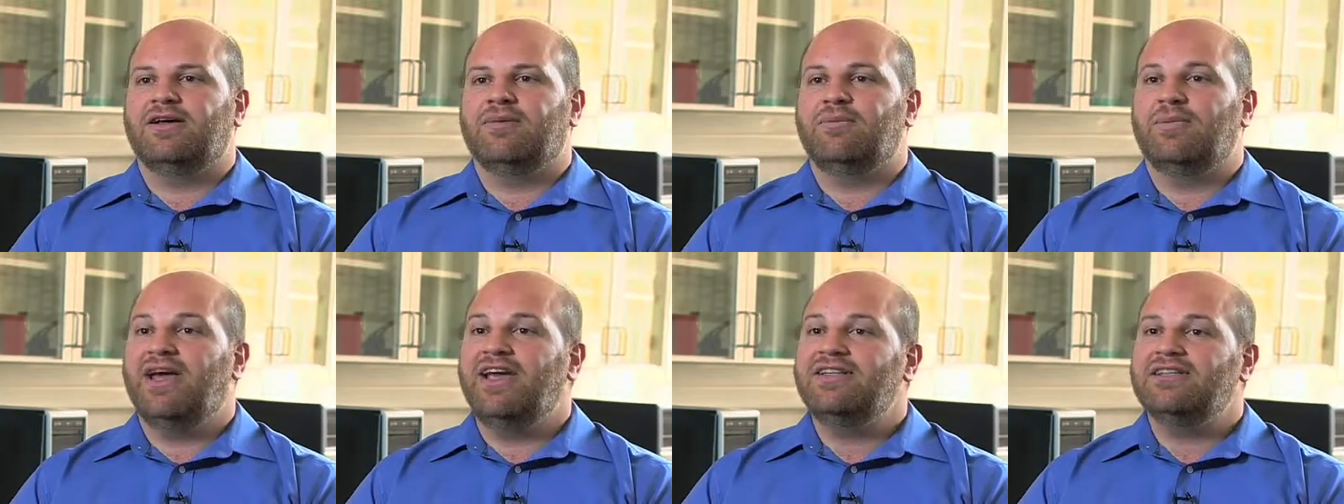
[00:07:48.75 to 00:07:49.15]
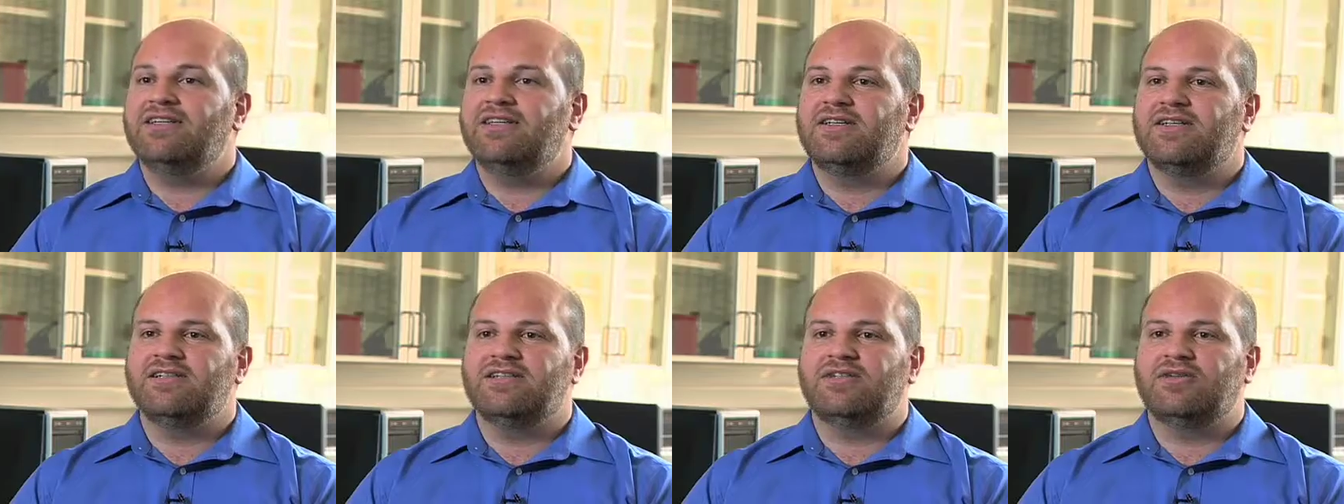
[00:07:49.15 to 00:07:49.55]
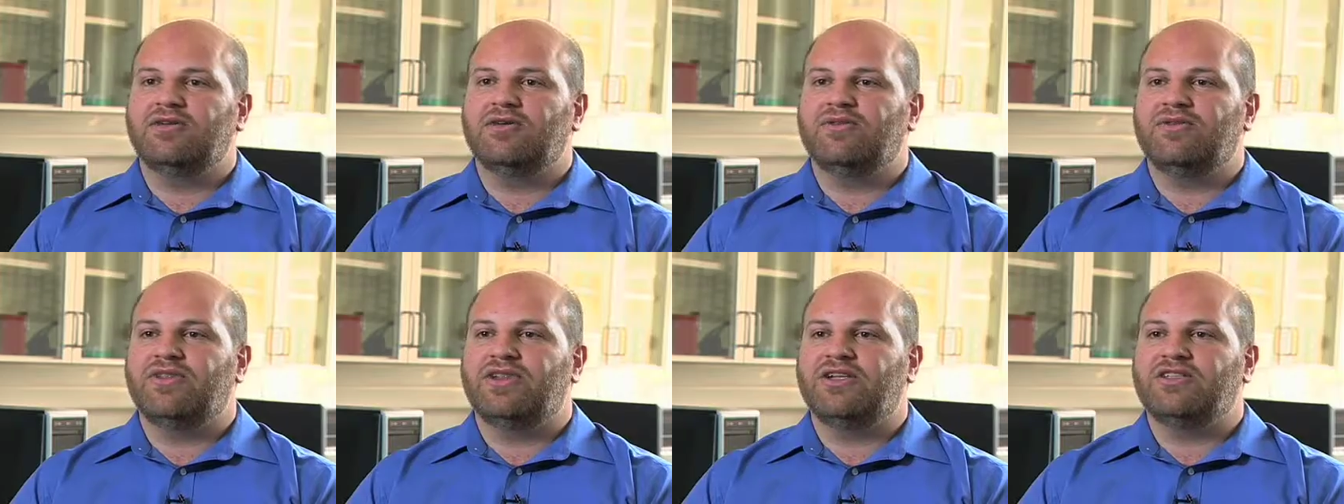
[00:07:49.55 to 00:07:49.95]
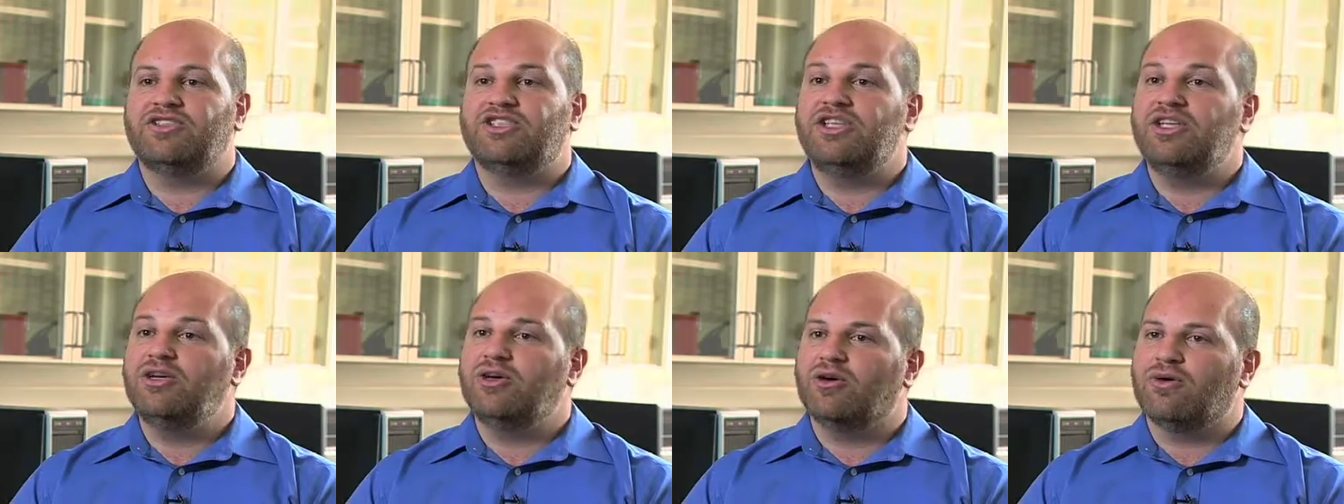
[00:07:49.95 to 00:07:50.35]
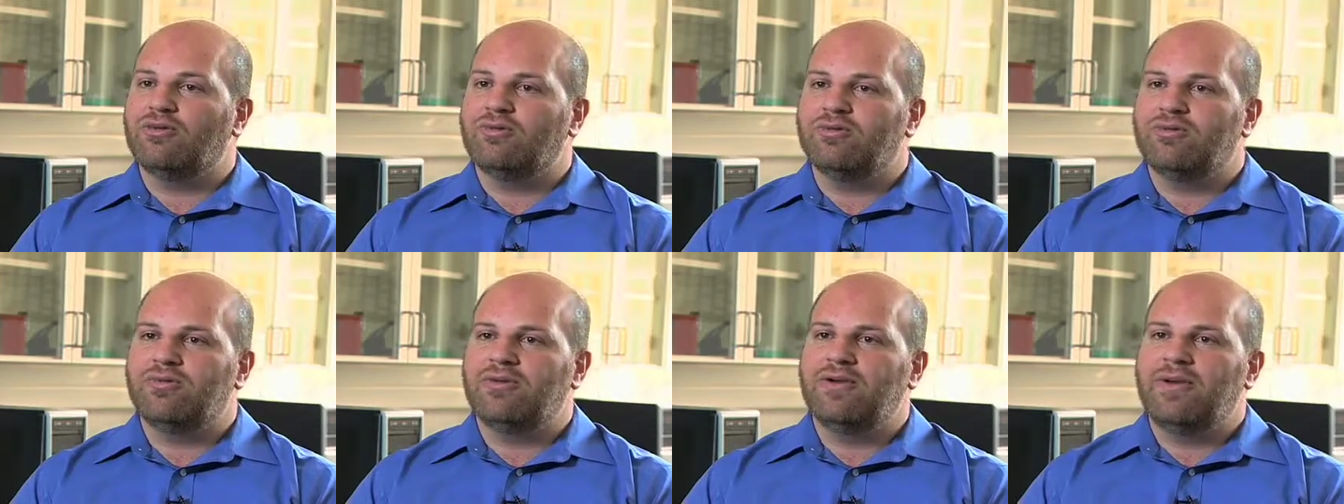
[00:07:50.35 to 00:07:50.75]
maintenance of the genome.